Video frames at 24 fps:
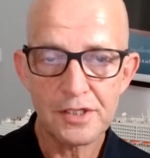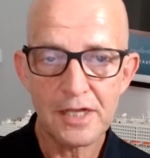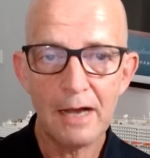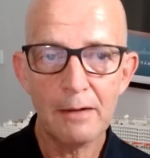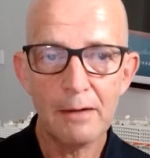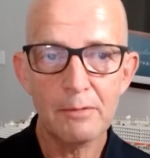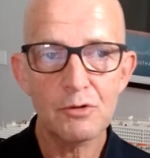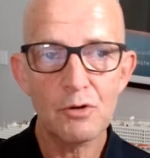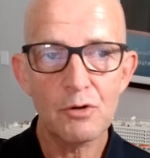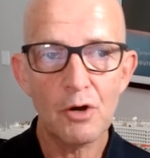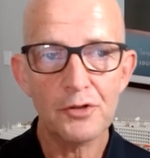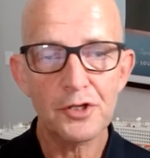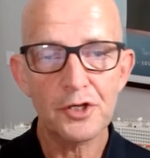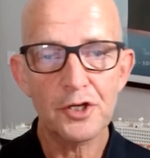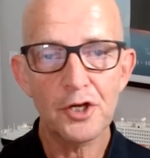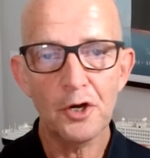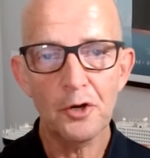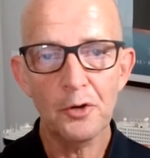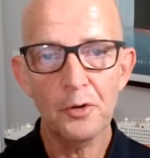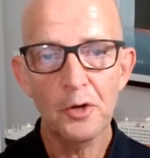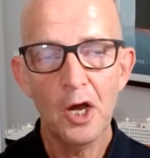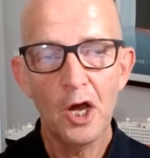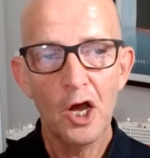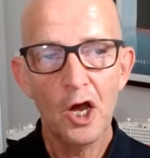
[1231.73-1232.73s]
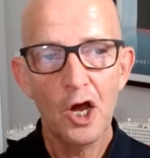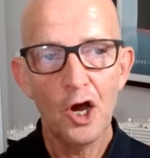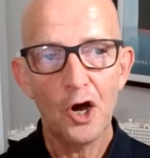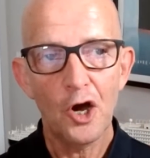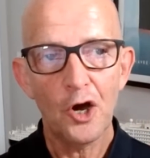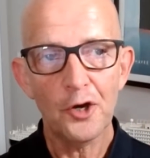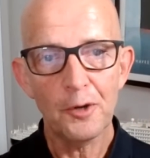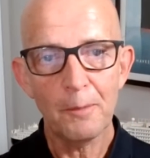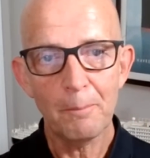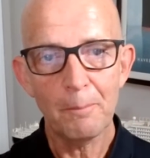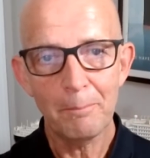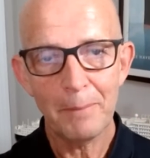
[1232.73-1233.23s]
I would rather go
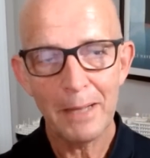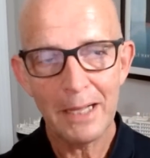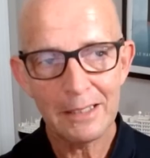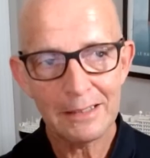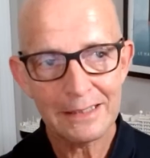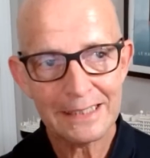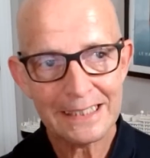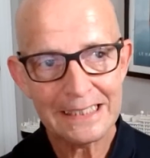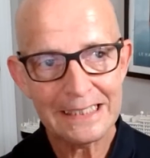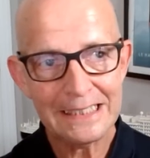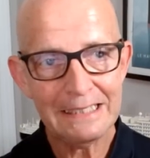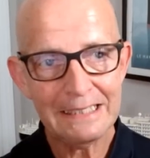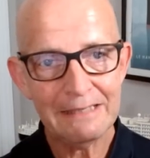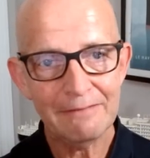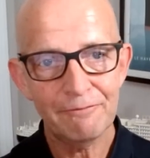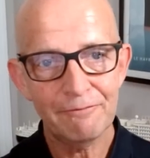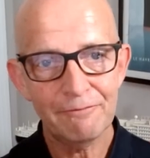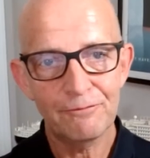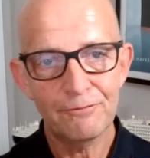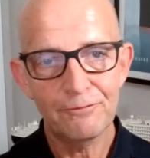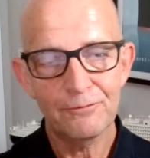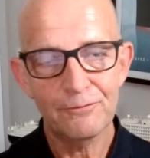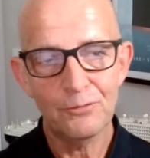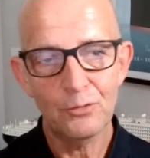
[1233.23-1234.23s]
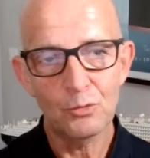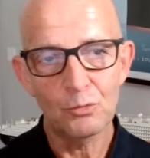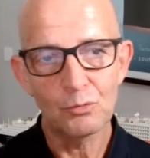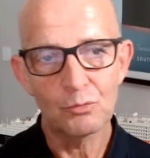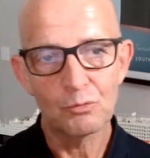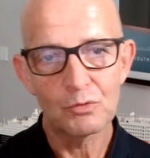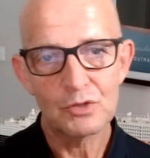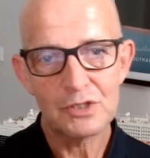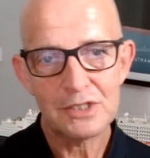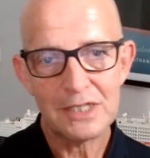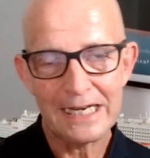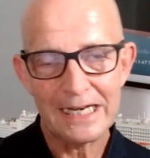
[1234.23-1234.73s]
on a balcony for
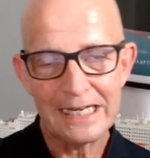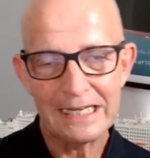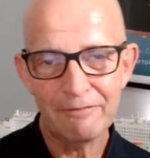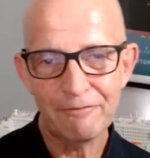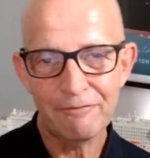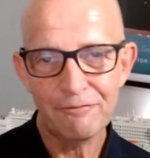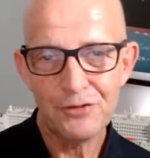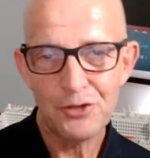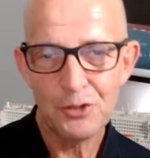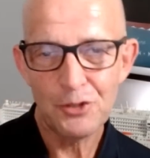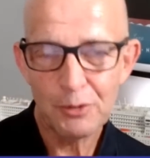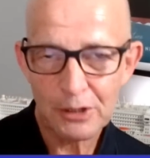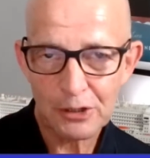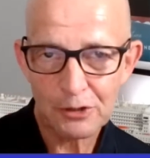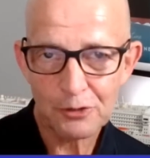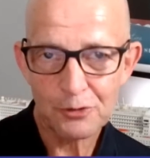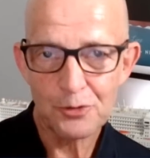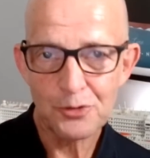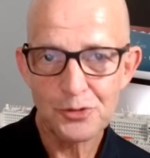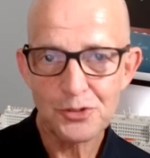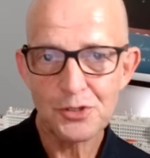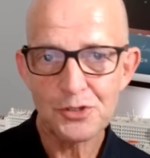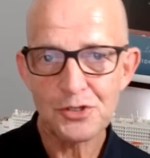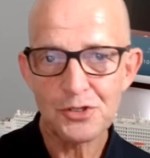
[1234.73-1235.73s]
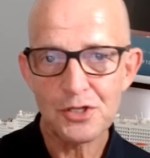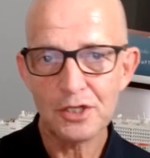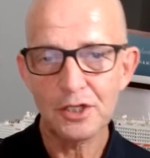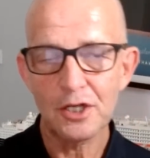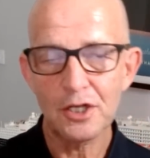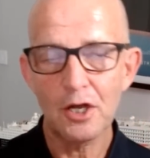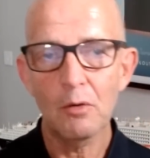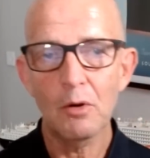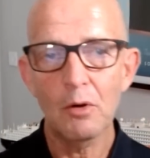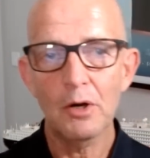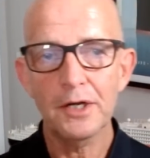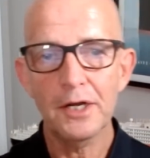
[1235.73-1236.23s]
slightly fewer cruises than
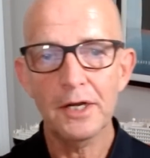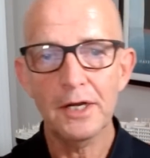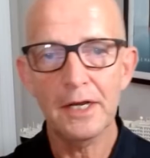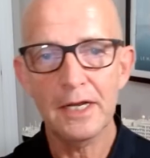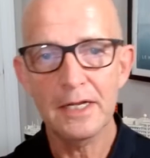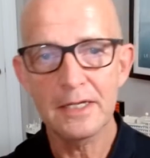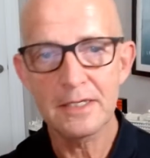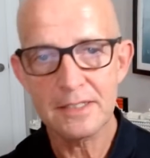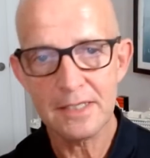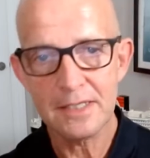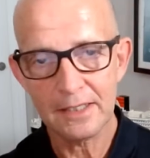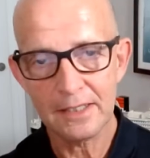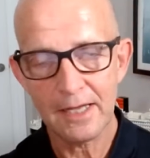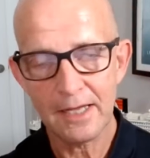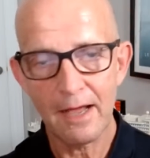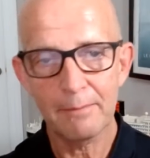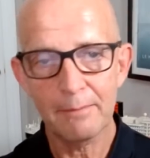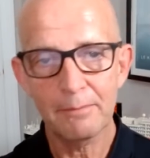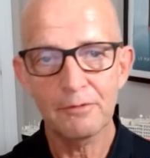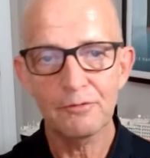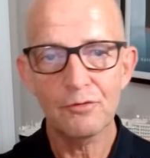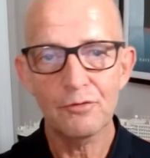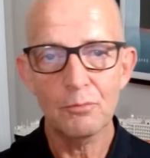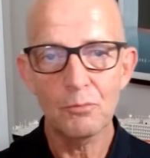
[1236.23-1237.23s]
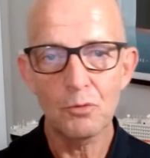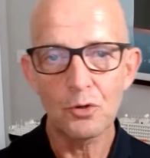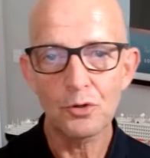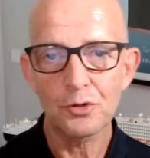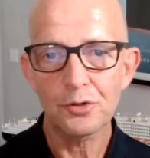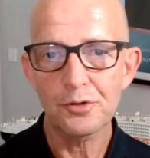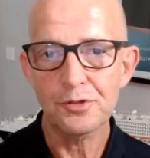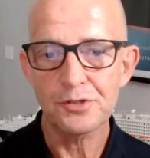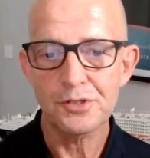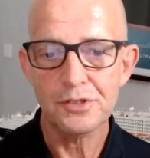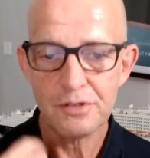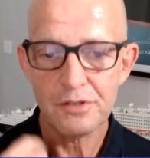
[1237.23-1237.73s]
go on an inside cabin for more
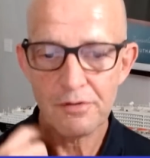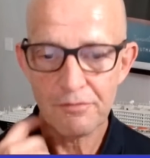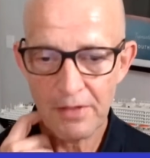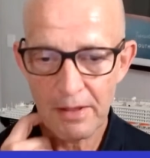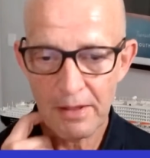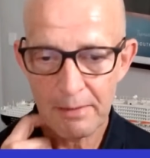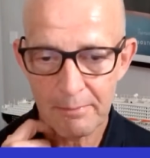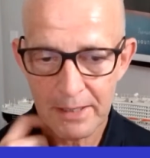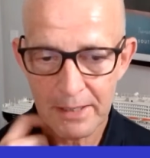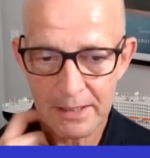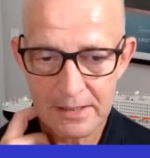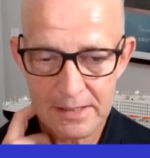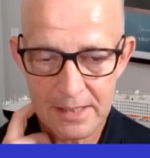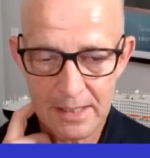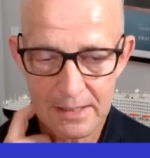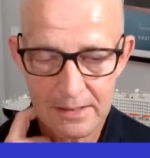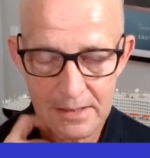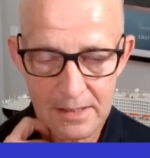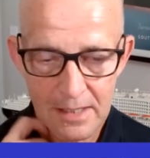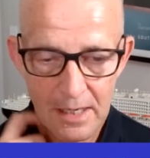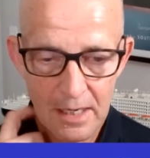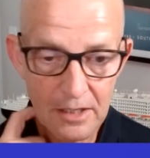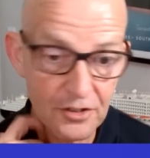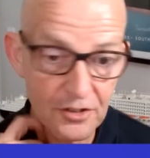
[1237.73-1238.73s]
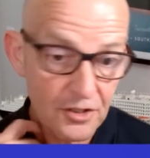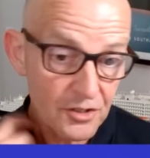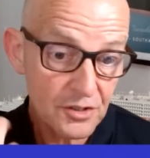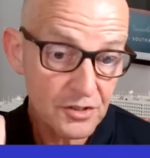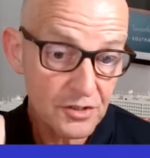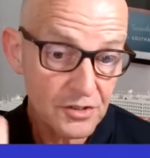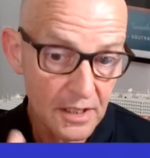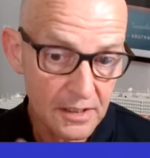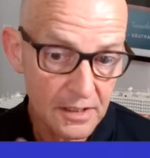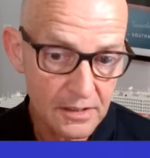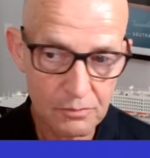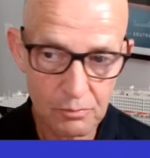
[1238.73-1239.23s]
cruises, if that makes sense, just because
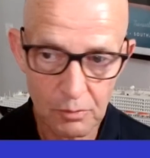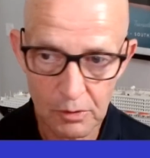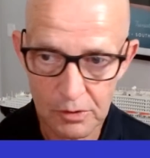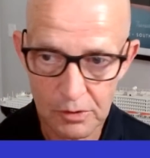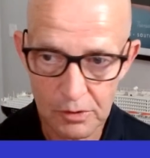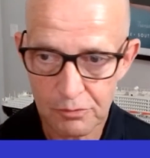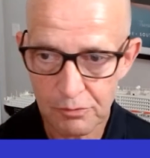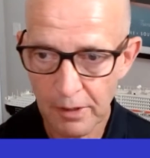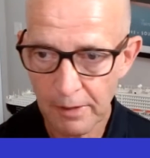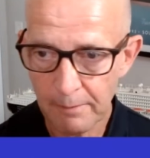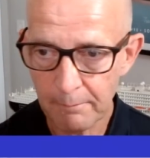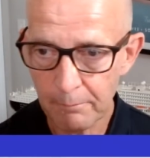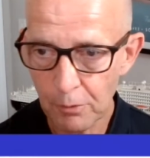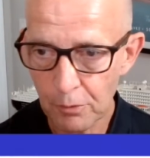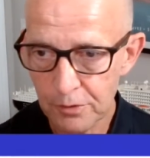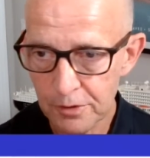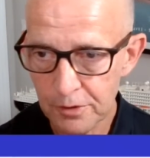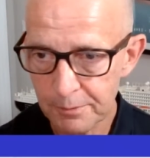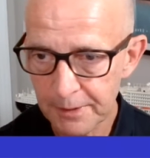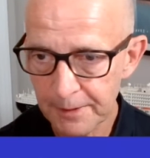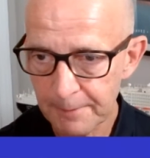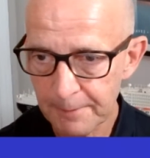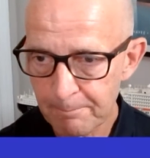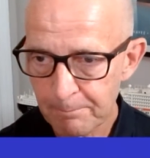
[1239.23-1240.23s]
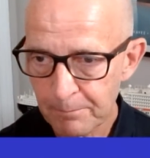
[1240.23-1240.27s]
that's what's really important to me.